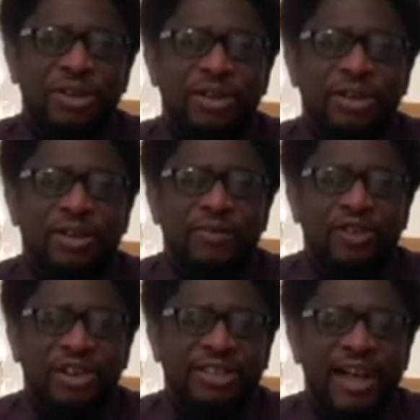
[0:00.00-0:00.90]
For
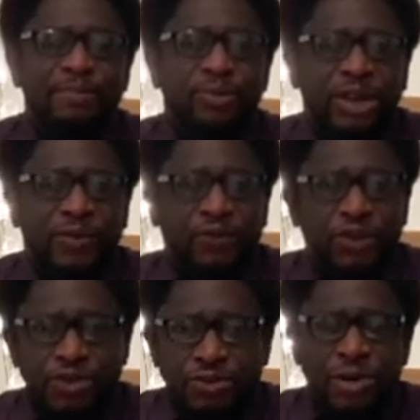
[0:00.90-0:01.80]
example, if
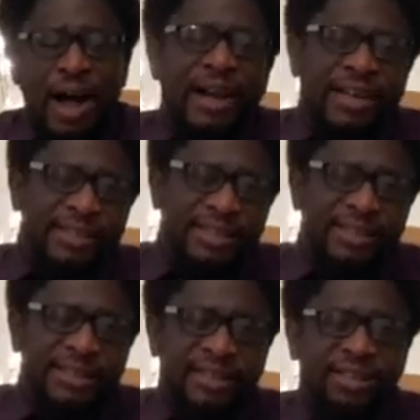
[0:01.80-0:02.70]
you are a
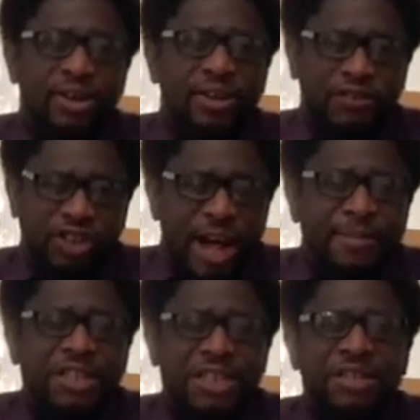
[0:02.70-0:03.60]
citizen of
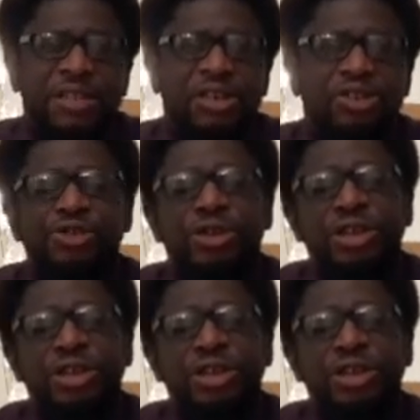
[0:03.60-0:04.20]
Germany, you can